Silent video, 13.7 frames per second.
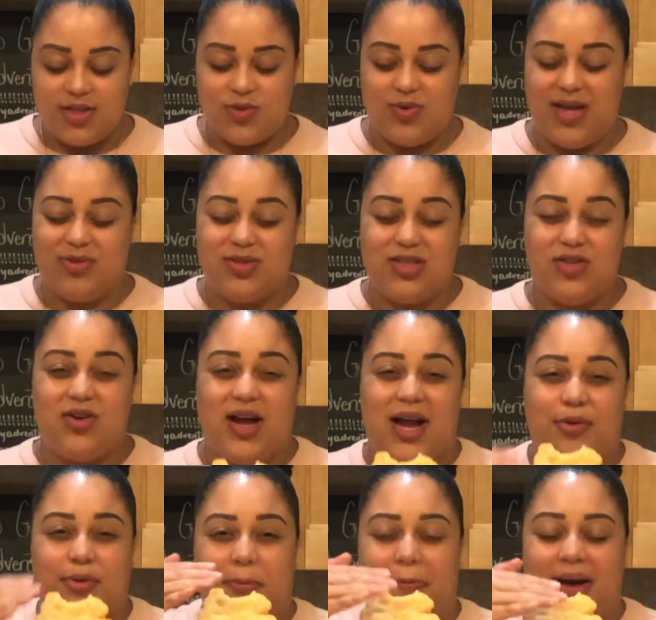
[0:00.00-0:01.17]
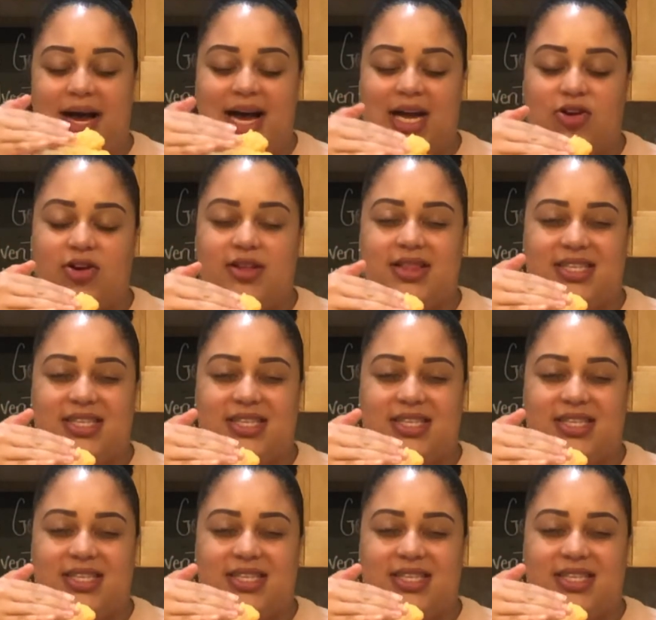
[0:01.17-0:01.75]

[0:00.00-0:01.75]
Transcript: when I was little, I would pile on